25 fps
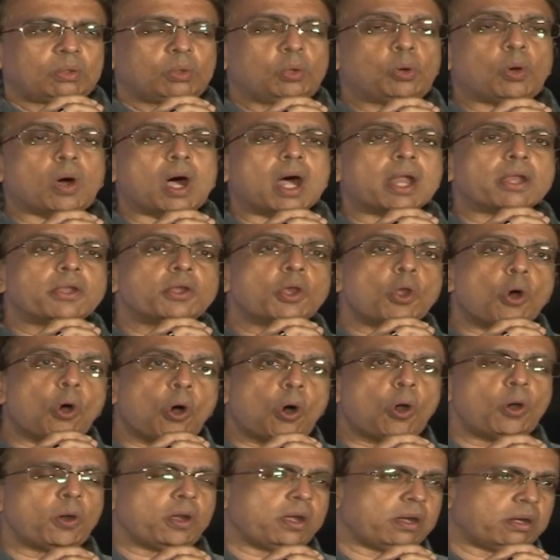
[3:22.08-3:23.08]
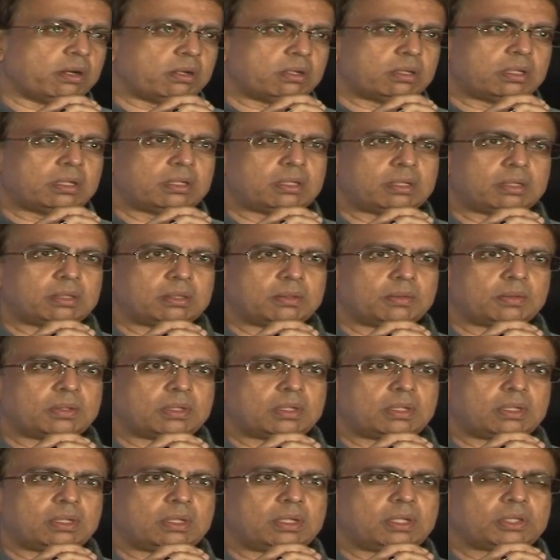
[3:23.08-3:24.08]
who are known
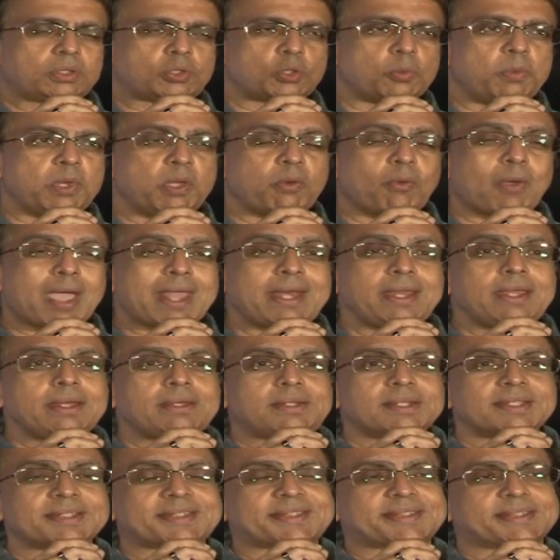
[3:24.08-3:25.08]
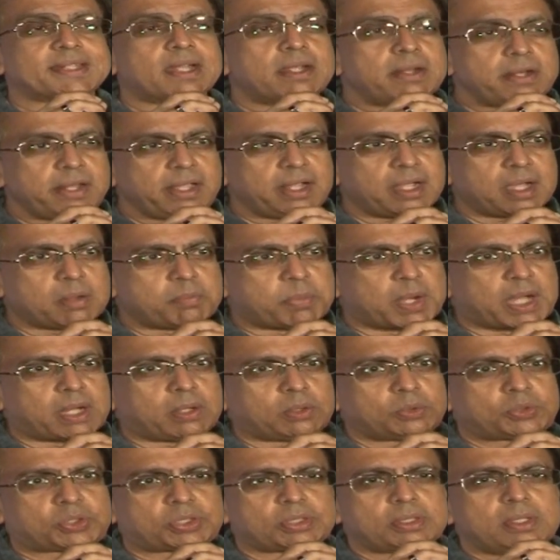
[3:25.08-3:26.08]
to be very discerning
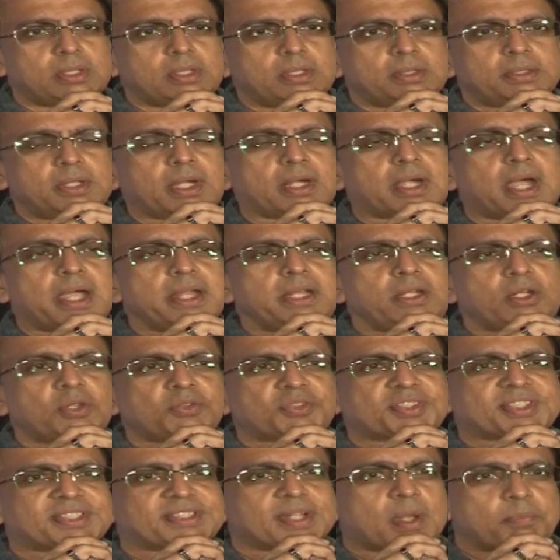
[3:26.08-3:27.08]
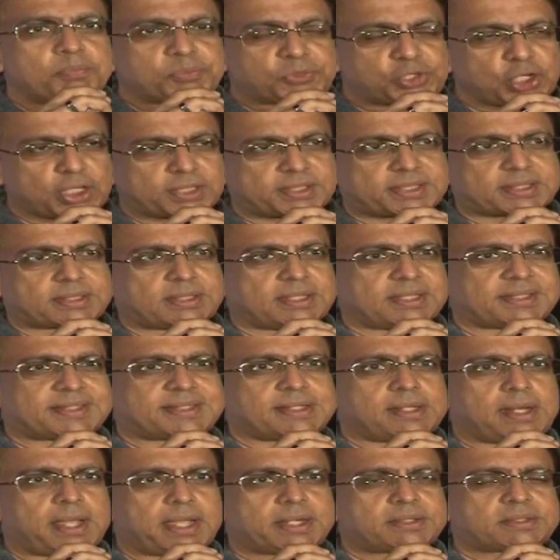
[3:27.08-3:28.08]
about the kind of subjects they
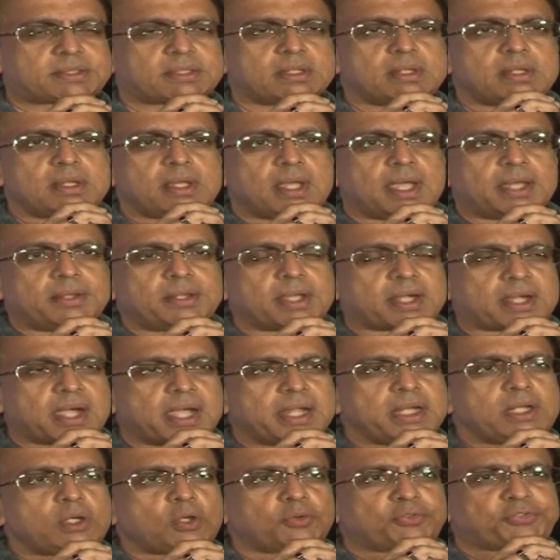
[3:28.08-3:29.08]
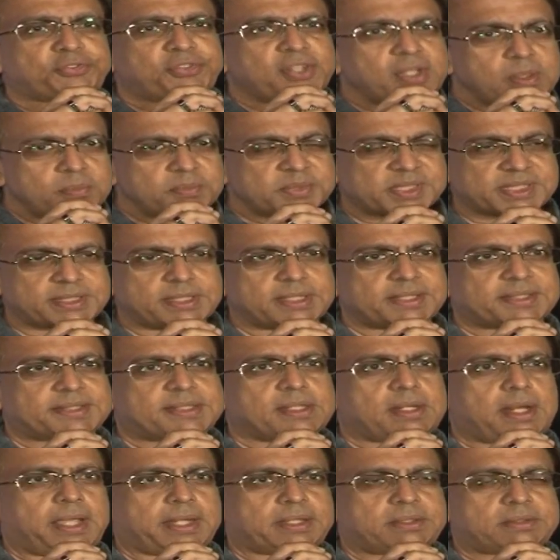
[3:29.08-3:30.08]
select and the kind of films they
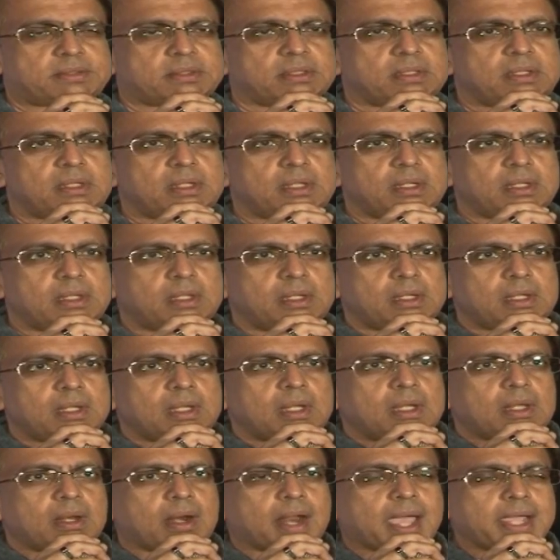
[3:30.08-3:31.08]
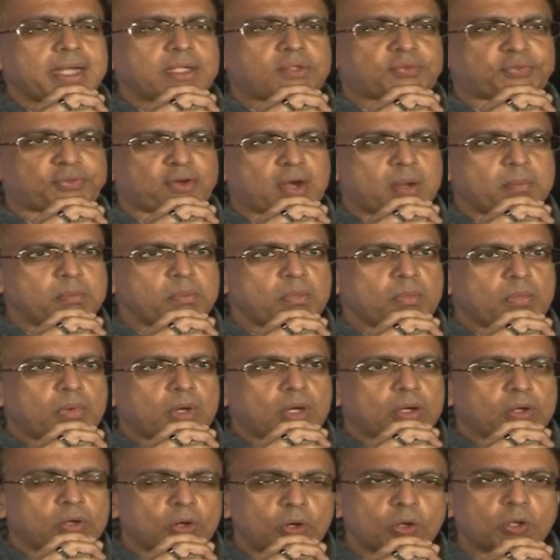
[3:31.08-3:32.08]
select. Right from
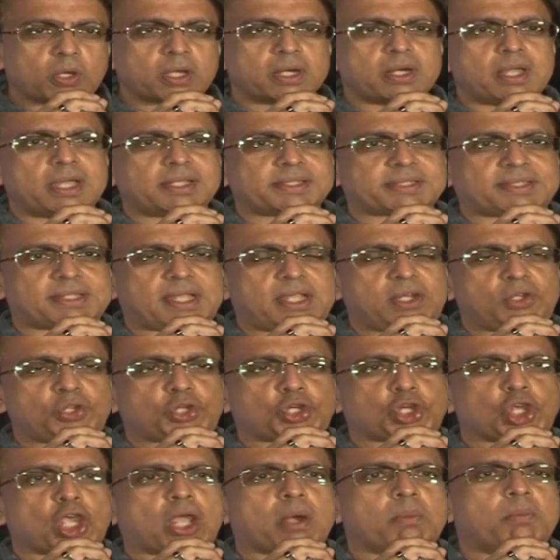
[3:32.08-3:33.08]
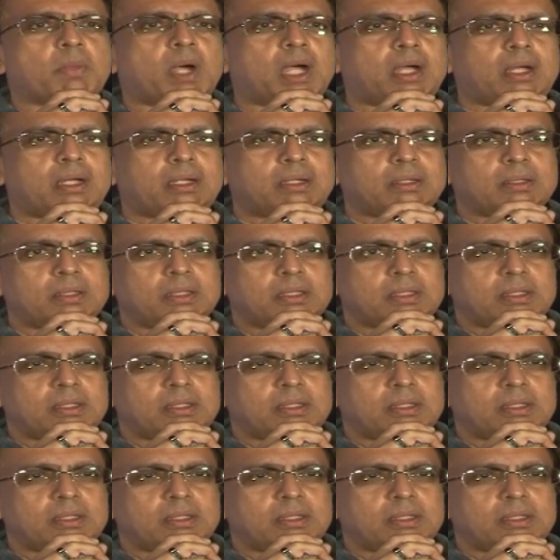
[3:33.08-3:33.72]
Konkona Sen Sharma